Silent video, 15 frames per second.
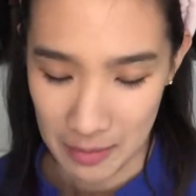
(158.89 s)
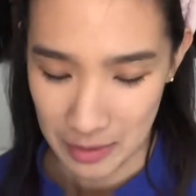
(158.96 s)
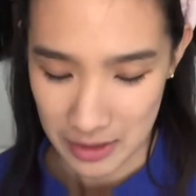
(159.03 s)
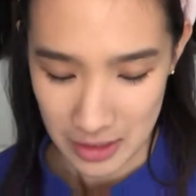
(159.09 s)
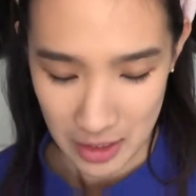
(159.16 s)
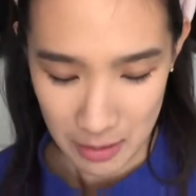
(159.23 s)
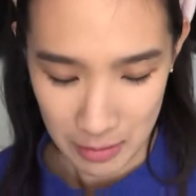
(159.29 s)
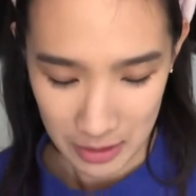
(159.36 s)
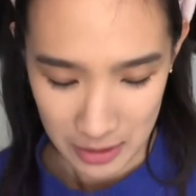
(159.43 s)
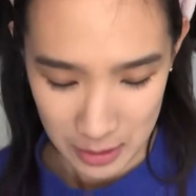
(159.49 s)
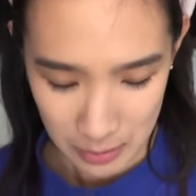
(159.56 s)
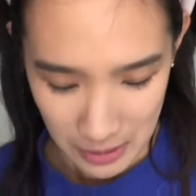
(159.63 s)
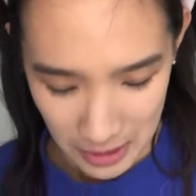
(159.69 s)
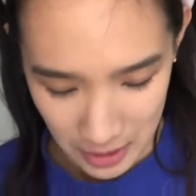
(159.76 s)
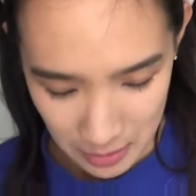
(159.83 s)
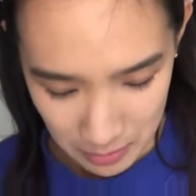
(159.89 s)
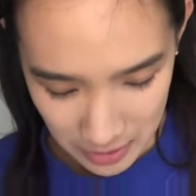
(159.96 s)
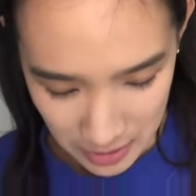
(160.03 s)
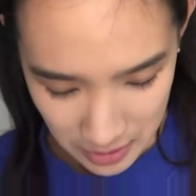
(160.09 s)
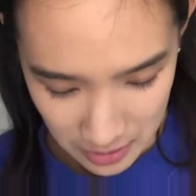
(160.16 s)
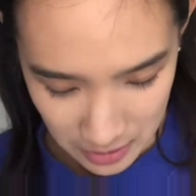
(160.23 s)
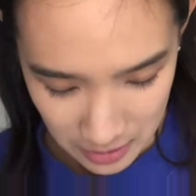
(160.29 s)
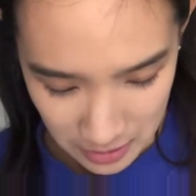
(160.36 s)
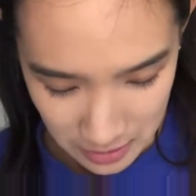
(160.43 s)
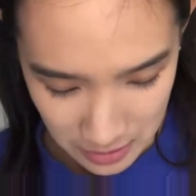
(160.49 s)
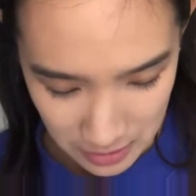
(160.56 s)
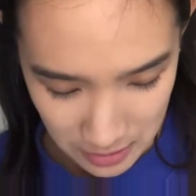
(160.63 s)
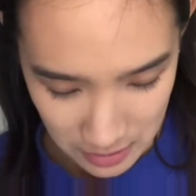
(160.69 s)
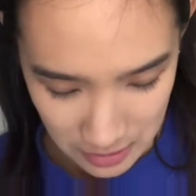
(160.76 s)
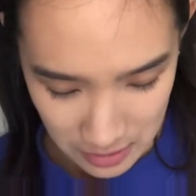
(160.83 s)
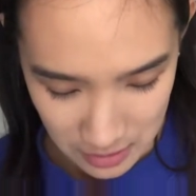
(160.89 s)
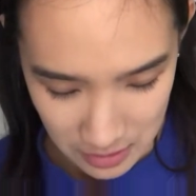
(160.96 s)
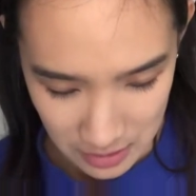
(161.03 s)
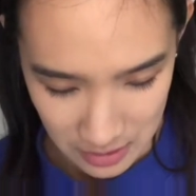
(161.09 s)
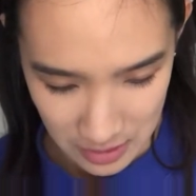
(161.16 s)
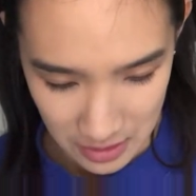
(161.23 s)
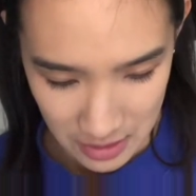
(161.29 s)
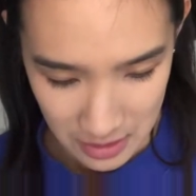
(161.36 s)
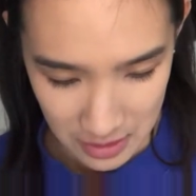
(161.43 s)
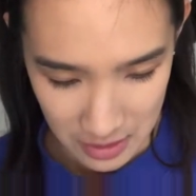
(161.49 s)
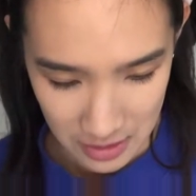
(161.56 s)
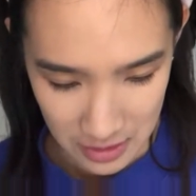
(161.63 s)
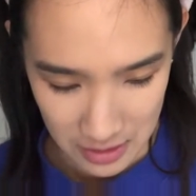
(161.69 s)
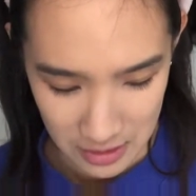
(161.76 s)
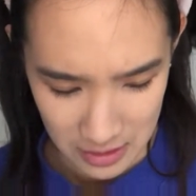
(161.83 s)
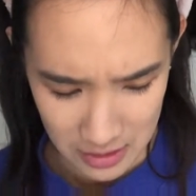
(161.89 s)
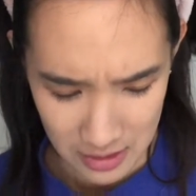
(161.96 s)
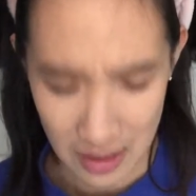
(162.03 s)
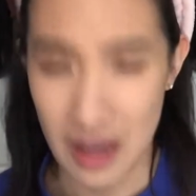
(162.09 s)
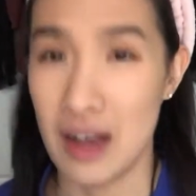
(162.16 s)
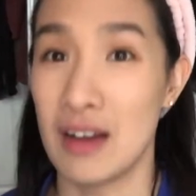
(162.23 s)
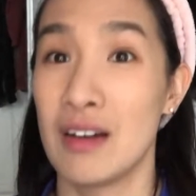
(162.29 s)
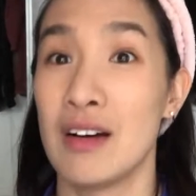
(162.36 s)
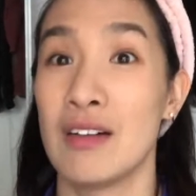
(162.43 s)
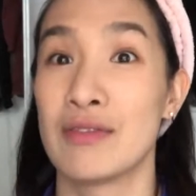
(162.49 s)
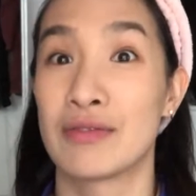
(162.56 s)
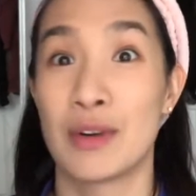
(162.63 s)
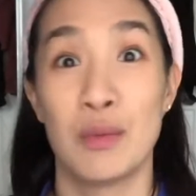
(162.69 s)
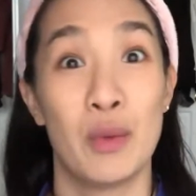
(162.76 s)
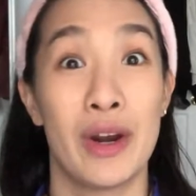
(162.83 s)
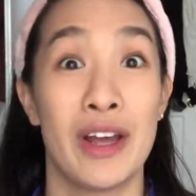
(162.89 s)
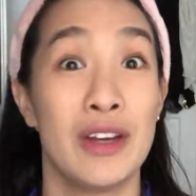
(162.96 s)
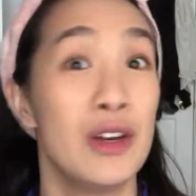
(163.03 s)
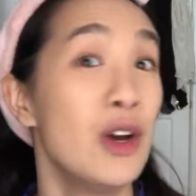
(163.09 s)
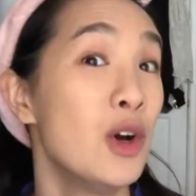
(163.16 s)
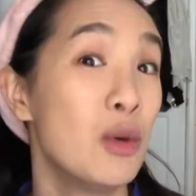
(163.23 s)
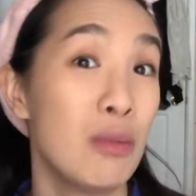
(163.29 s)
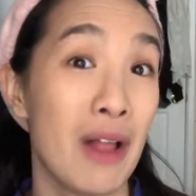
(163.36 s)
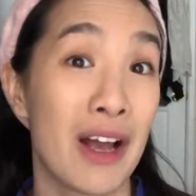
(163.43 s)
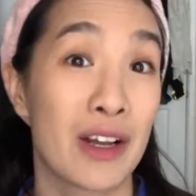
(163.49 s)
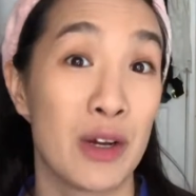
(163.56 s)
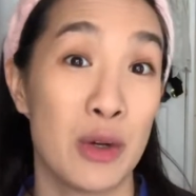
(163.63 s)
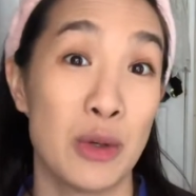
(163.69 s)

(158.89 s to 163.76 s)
I'm excited about this palette because it is, from what I know, black